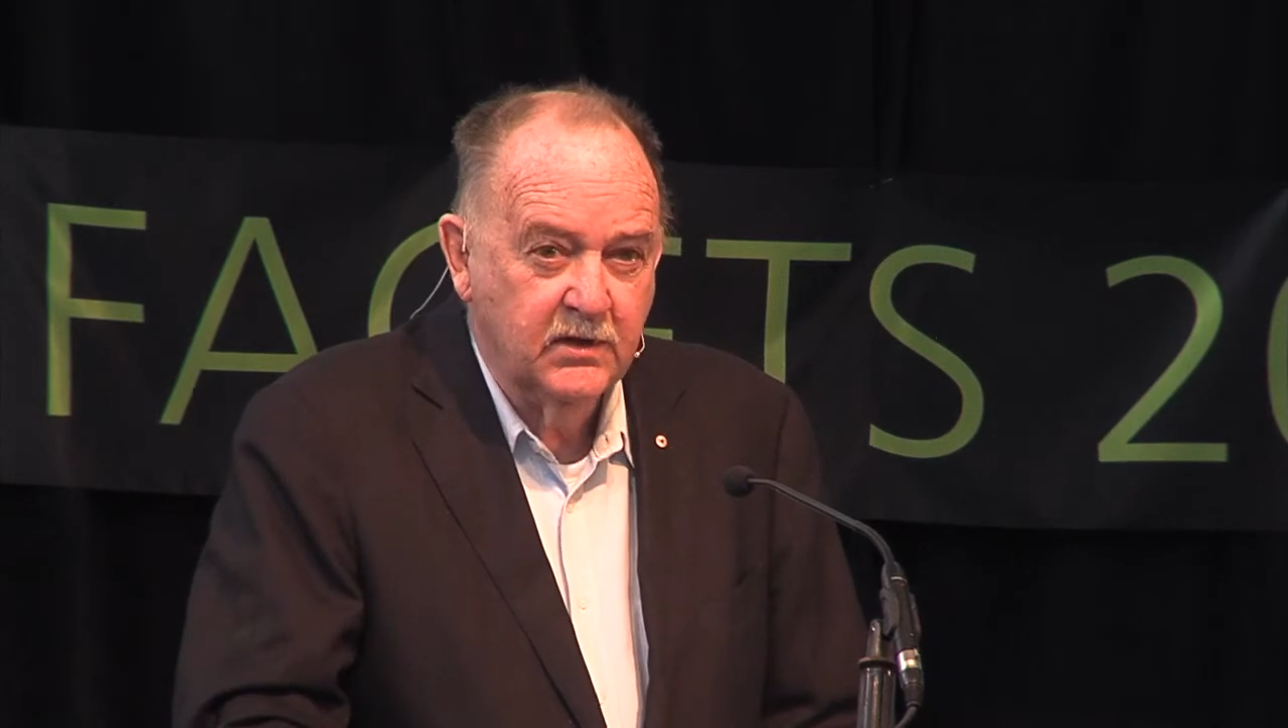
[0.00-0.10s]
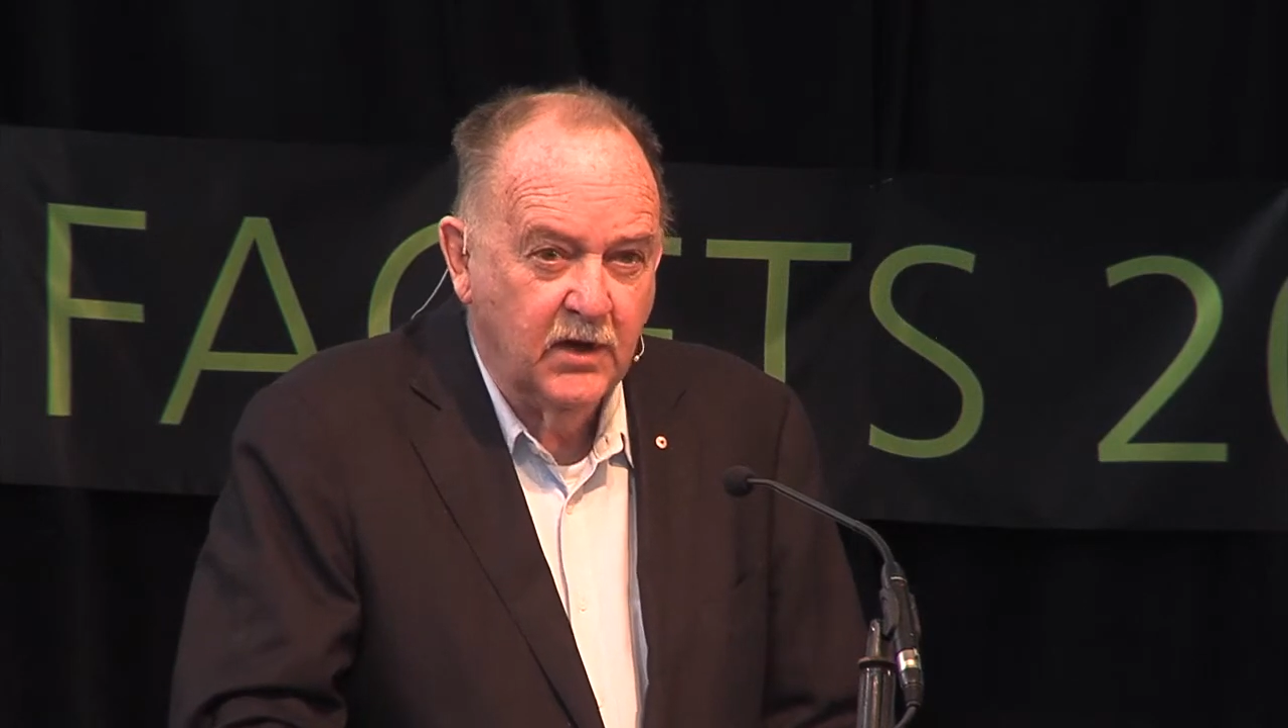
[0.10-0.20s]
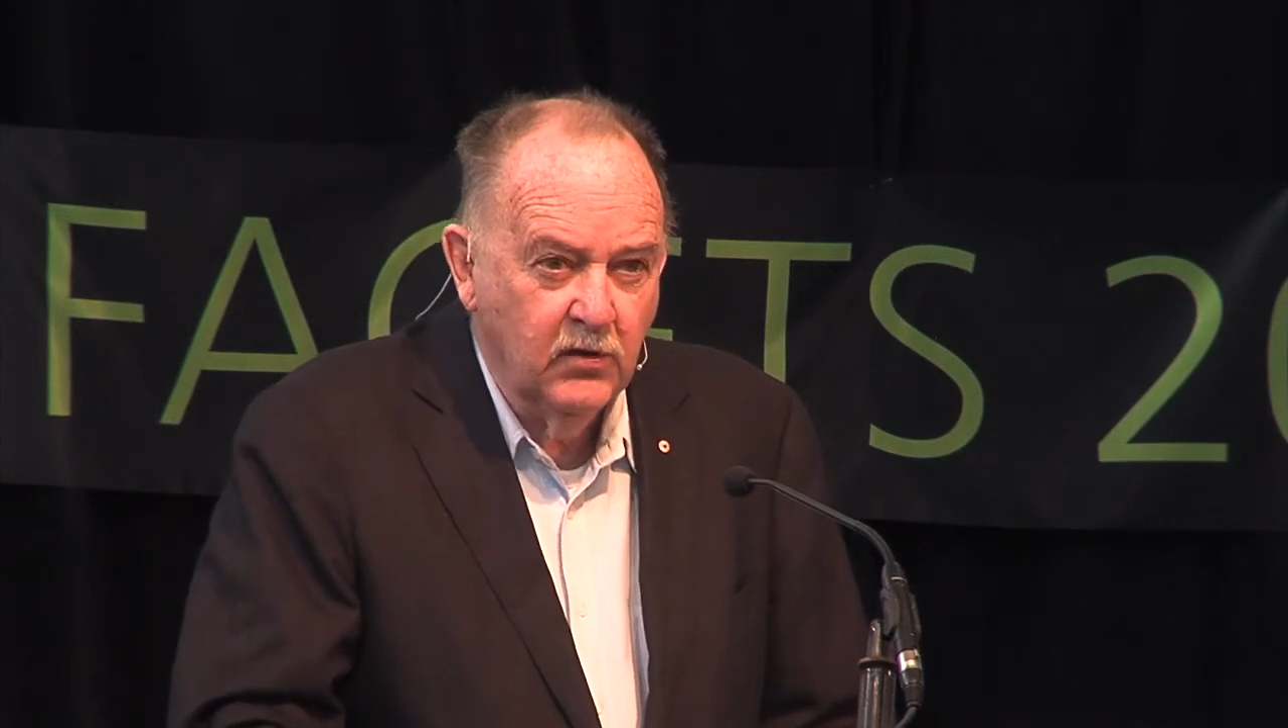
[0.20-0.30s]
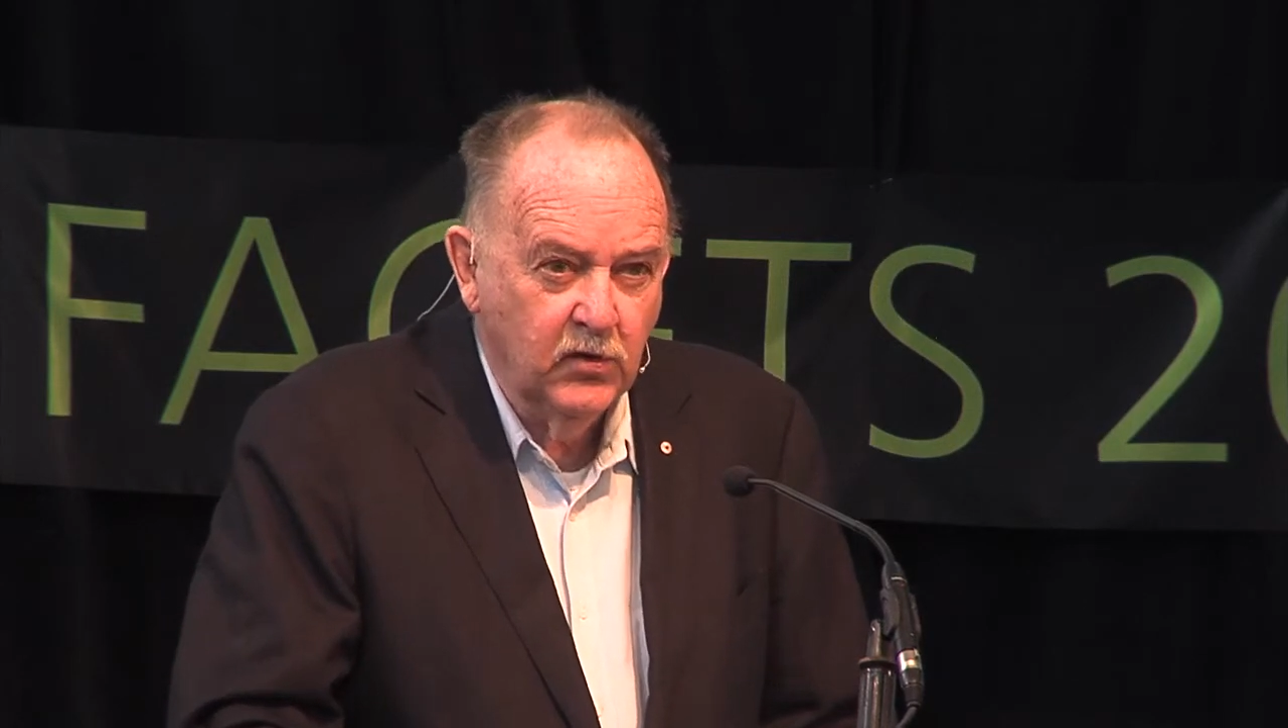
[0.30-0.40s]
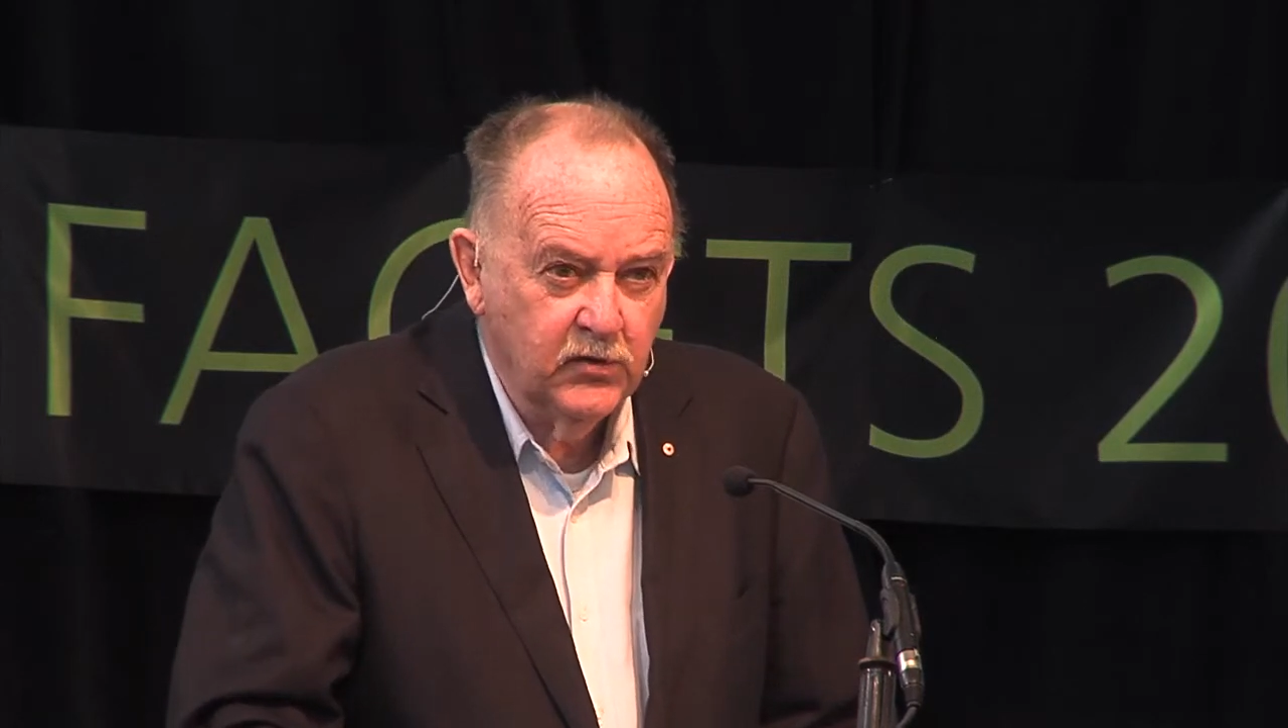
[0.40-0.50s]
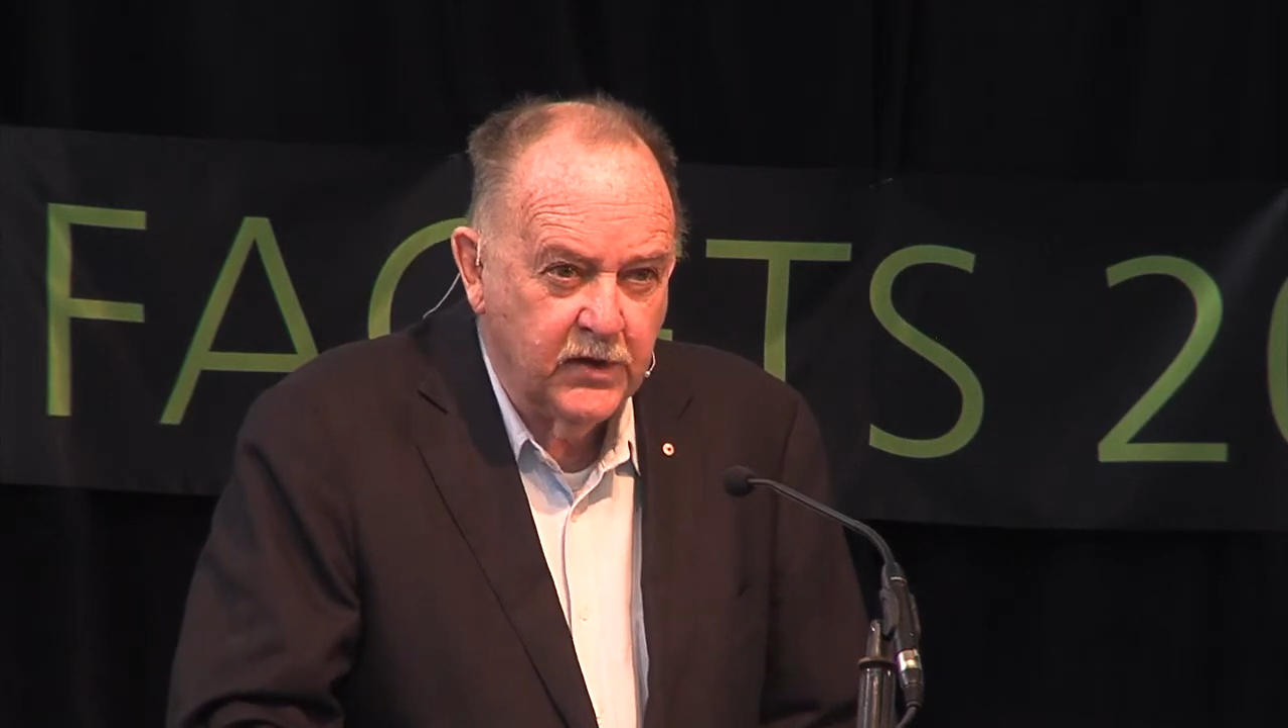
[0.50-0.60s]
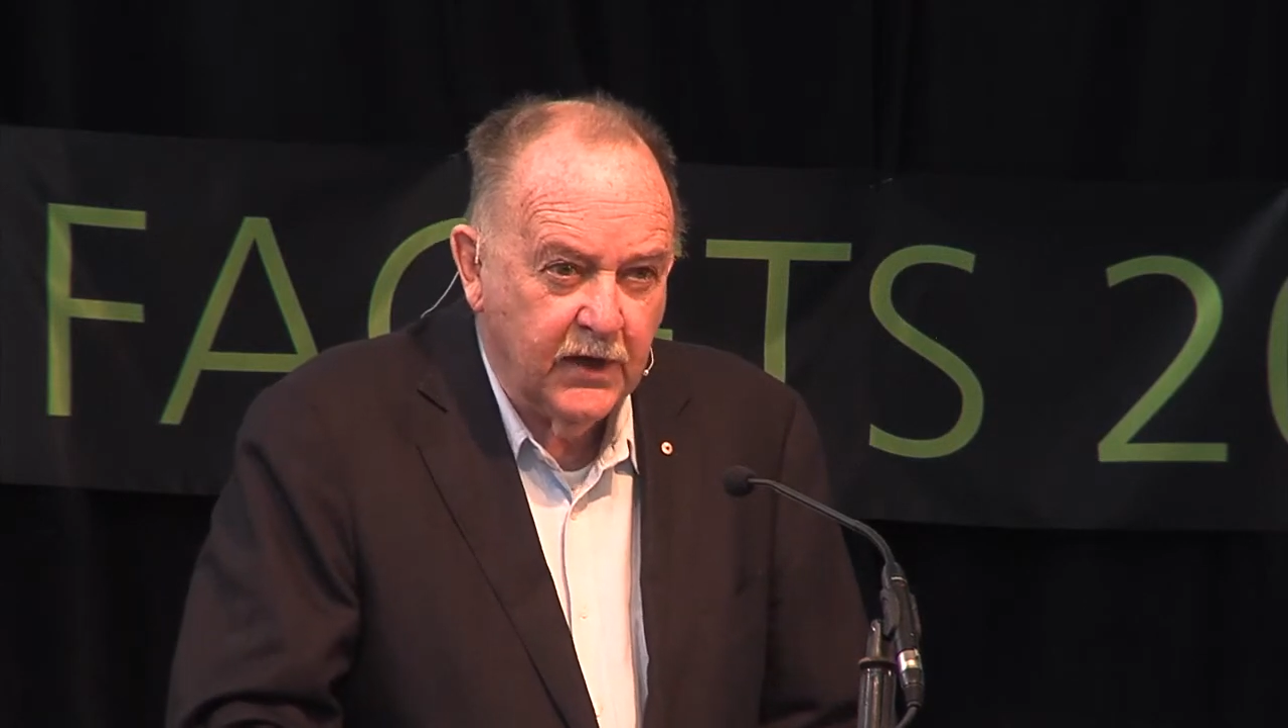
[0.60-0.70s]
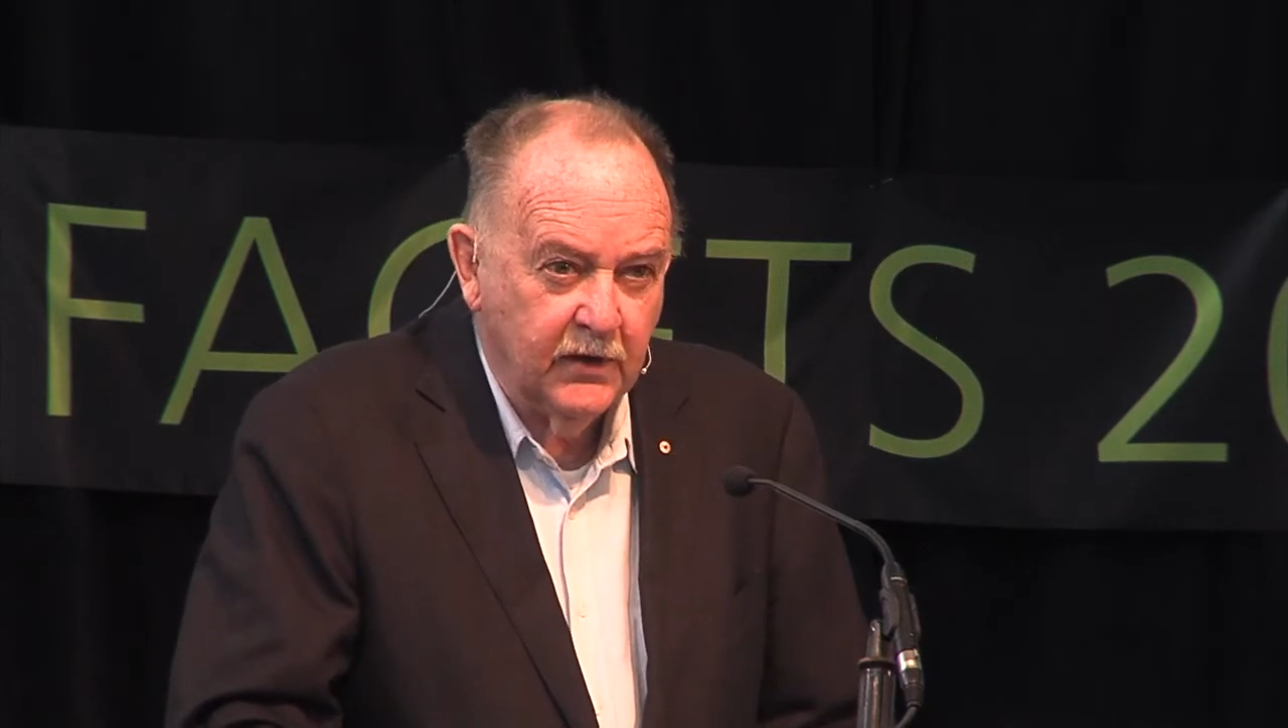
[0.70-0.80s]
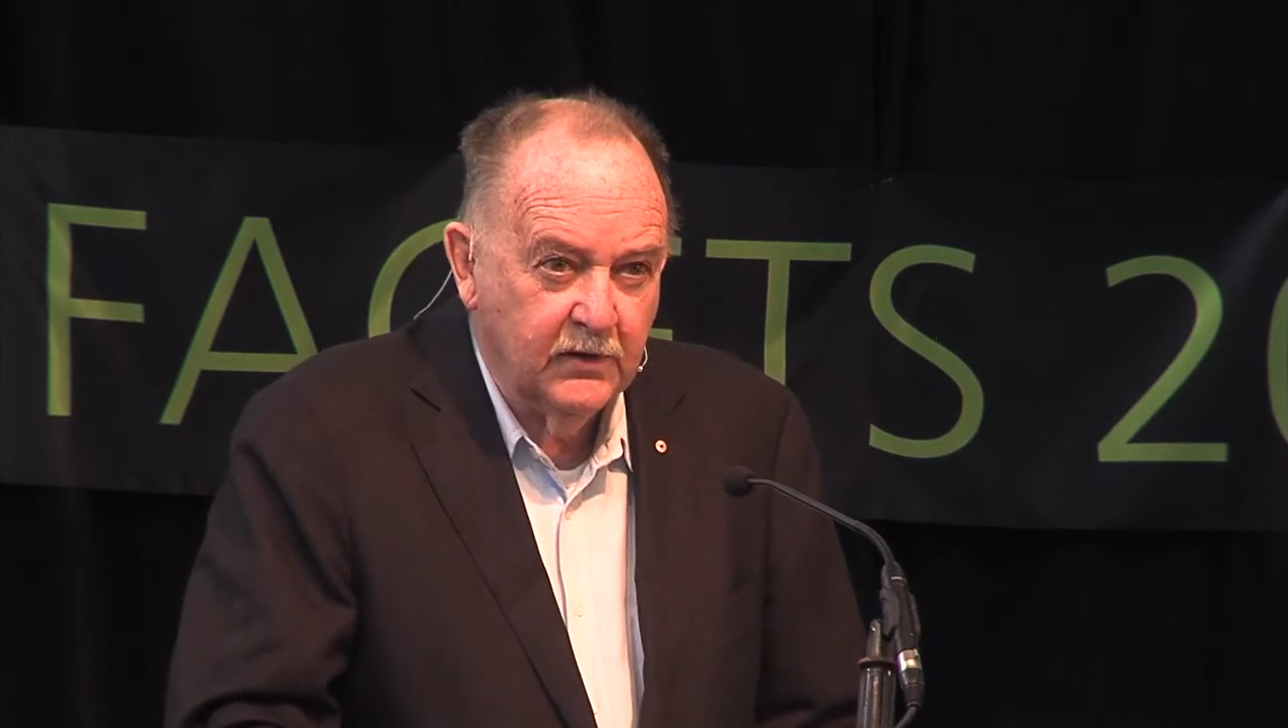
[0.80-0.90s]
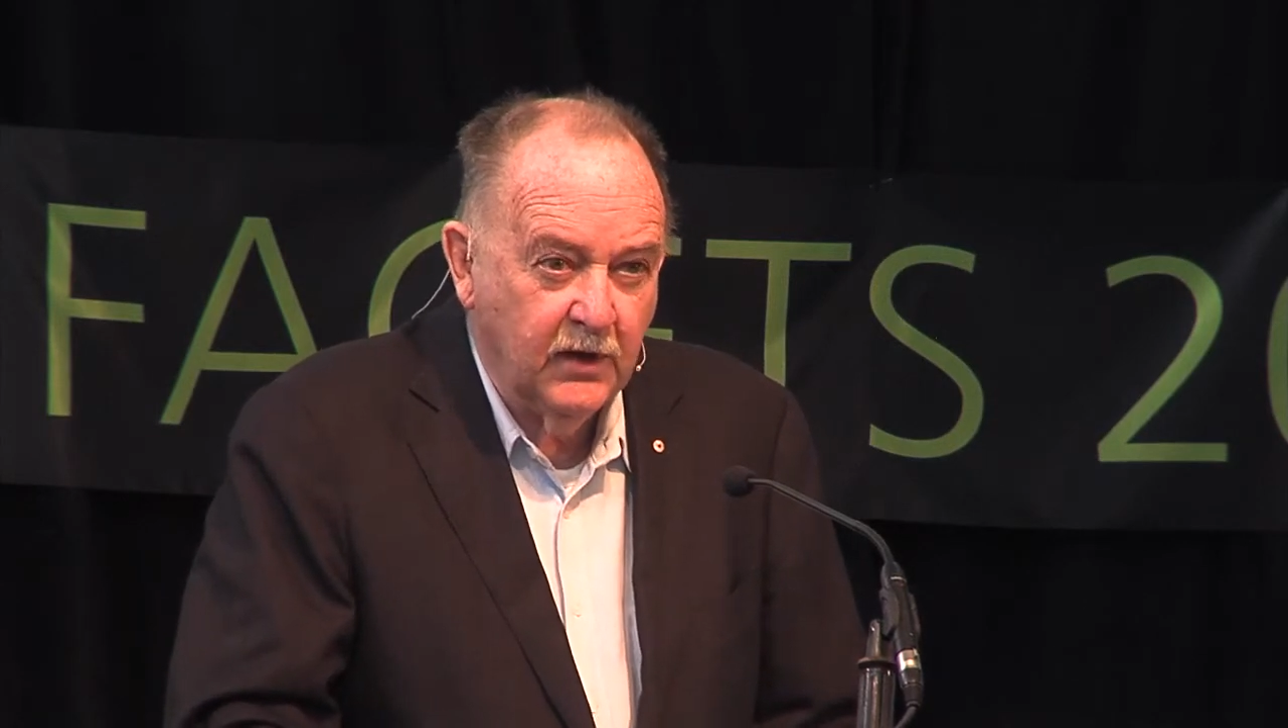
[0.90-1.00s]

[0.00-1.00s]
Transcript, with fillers: Go looking,